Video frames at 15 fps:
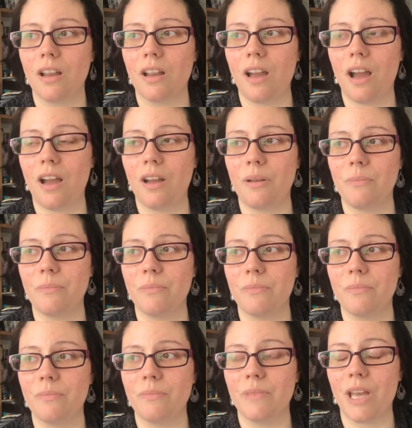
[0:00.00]

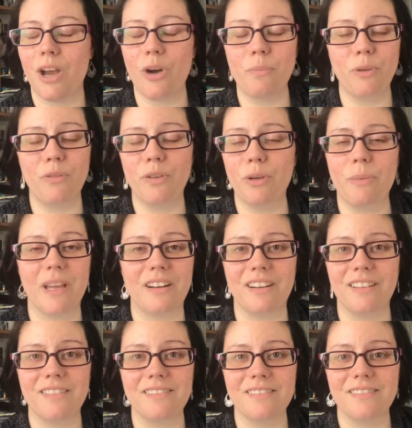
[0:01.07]
help you feel better